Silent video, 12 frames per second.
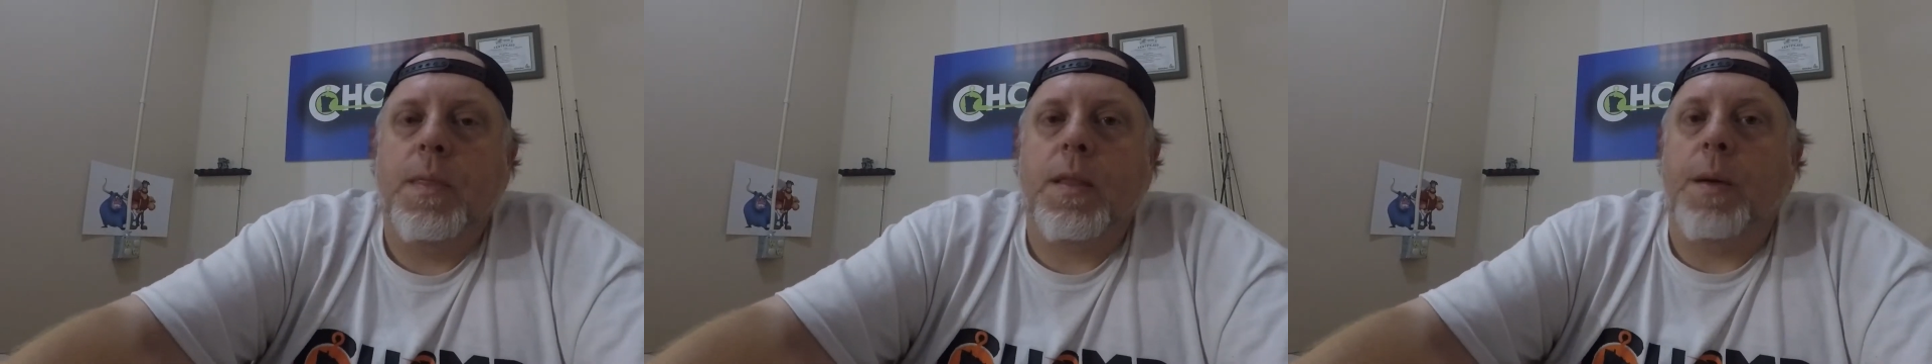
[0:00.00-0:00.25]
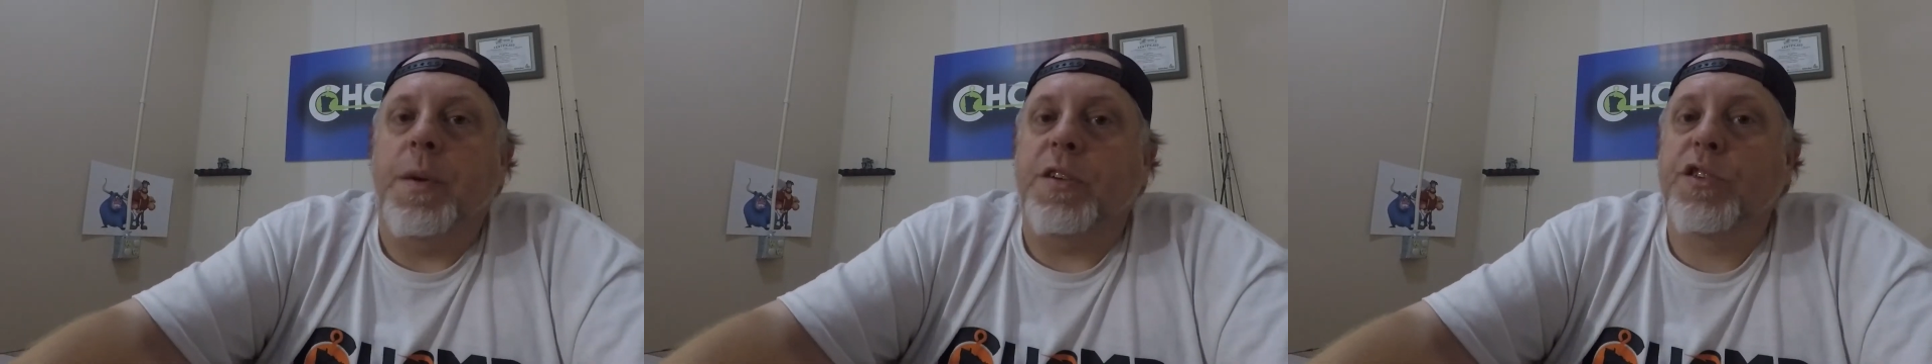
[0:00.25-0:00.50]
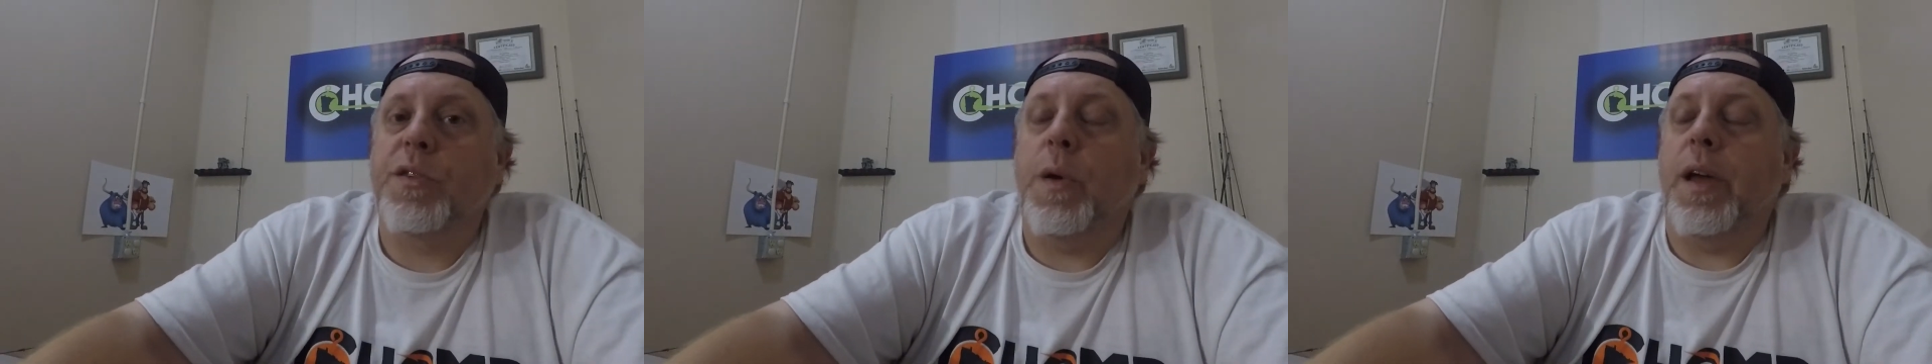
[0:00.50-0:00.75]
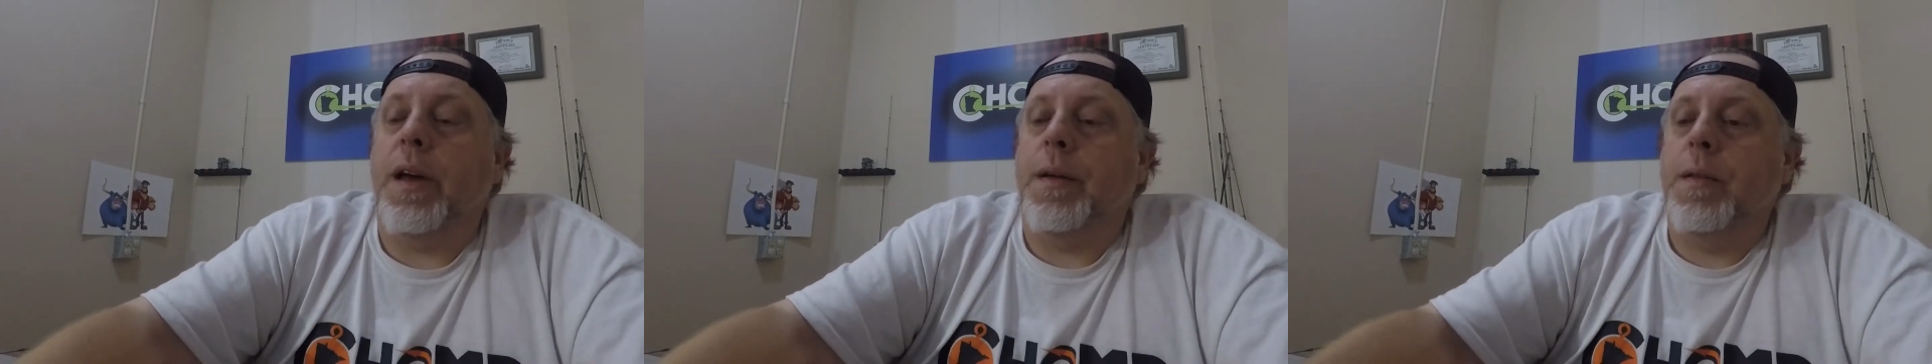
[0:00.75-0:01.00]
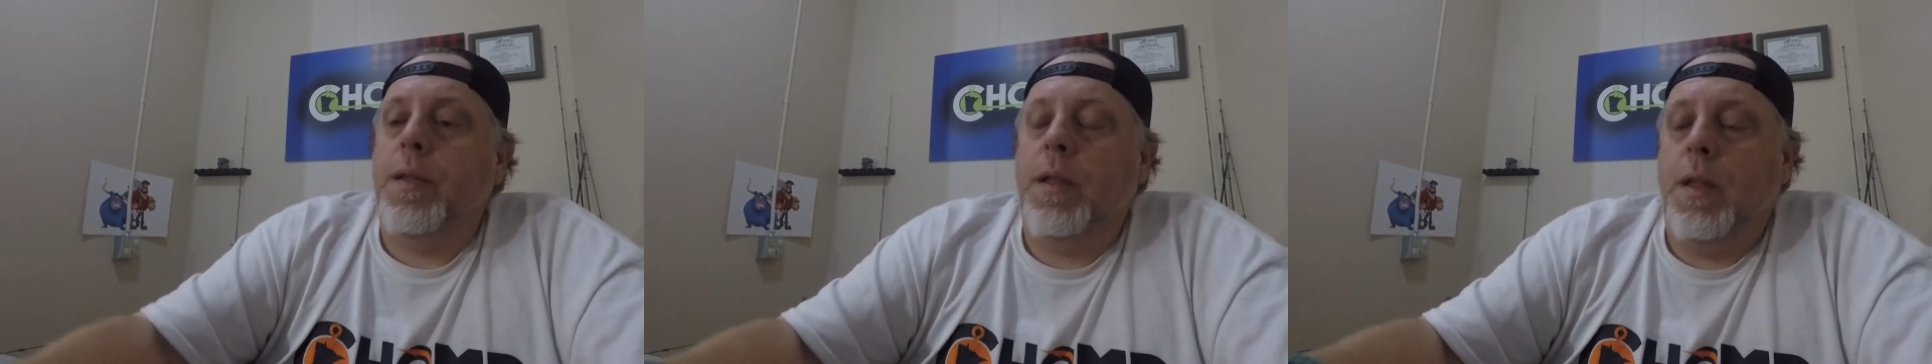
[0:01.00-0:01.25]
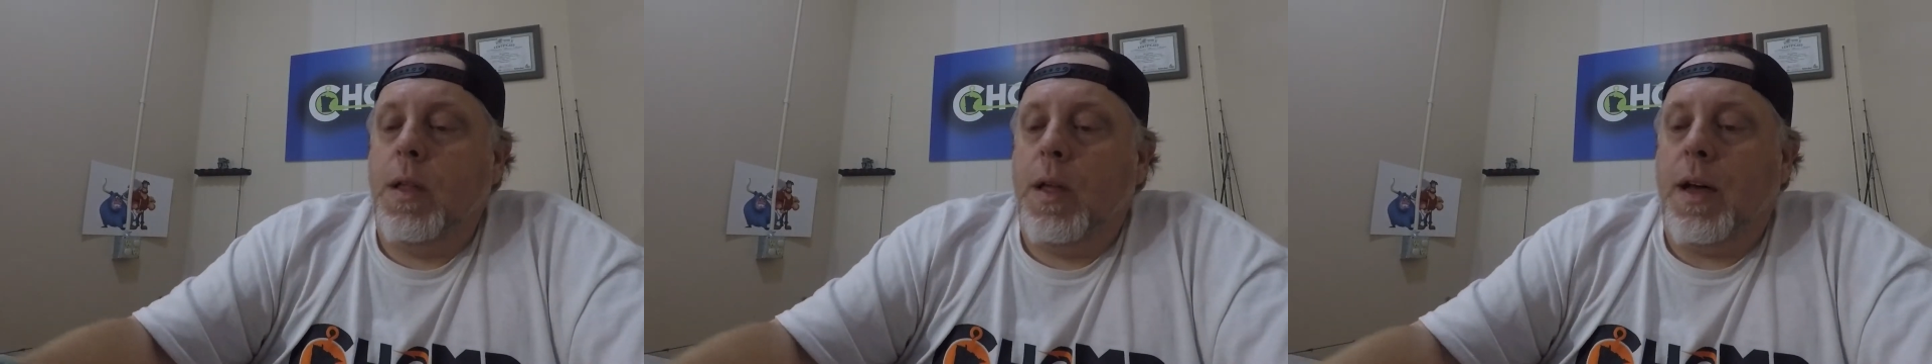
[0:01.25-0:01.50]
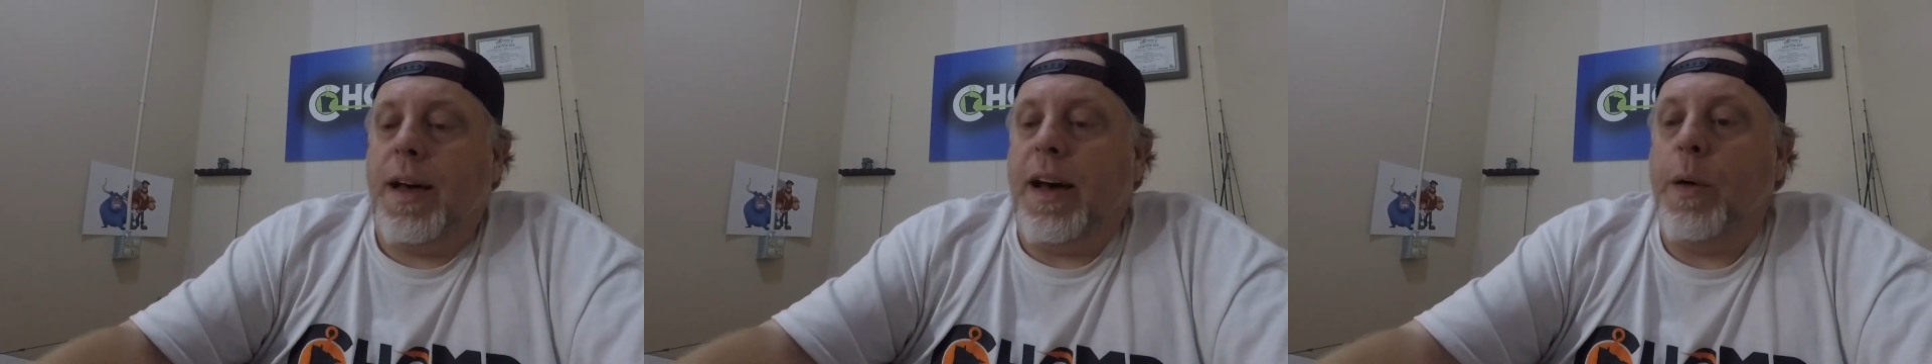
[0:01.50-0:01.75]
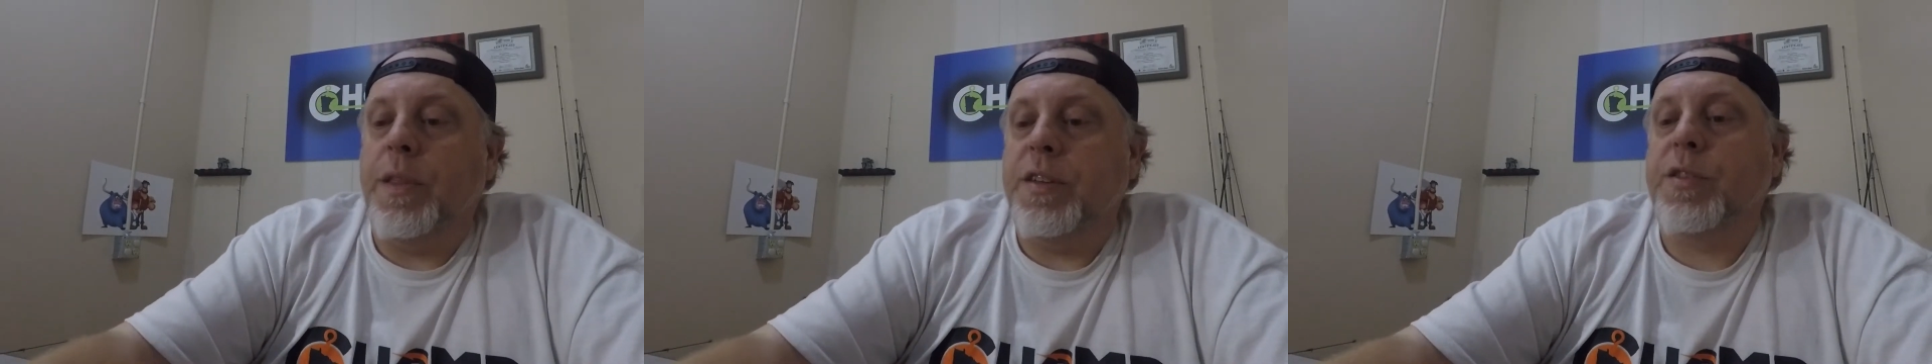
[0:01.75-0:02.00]
I'm going to show you
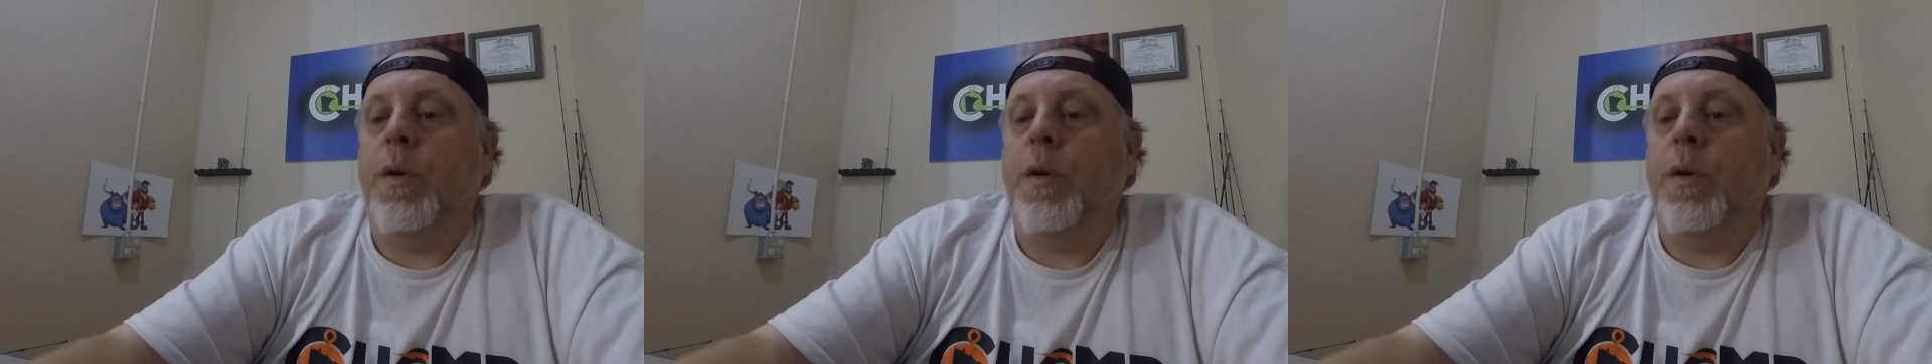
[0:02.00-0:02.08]
how this